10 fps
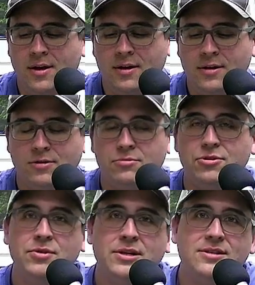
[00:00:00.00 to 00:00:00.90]
So
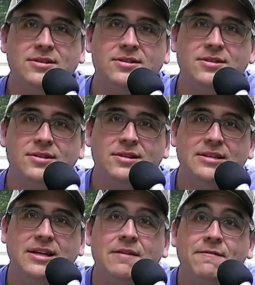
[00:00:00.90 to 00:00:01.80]
Judas
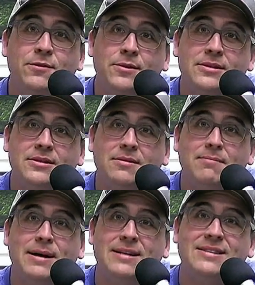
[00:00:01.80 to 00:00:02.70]
is influenced
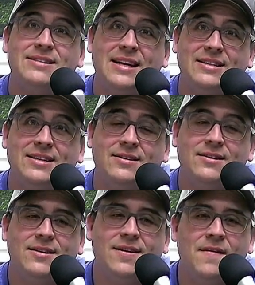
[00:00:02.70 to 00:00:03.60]
by Satan.
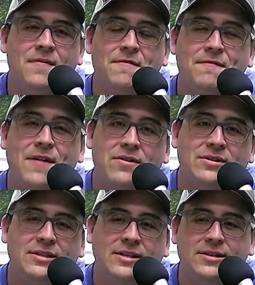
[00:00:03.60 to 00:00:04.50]
The
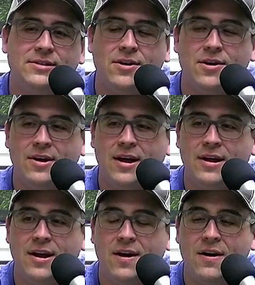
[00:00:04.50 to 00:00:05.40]
Pharisees are
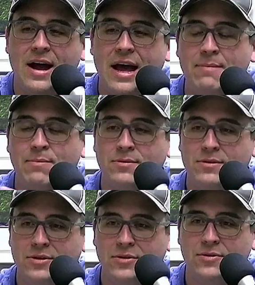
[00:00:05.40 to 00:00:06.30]
able
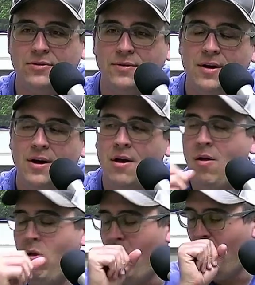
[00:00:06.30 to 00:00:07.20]
to
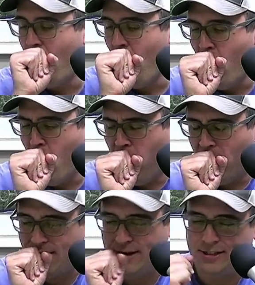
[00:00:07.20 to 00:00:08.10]

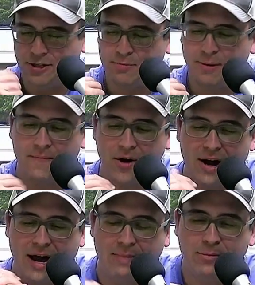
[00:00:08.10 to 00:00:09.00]

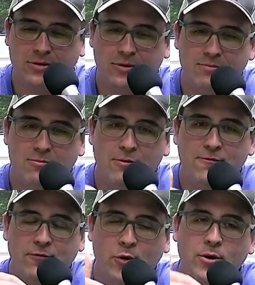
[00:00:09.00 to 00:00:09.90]
move
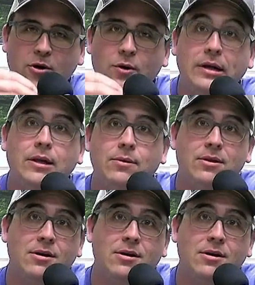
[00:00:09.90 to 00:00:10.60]
forward quickly with their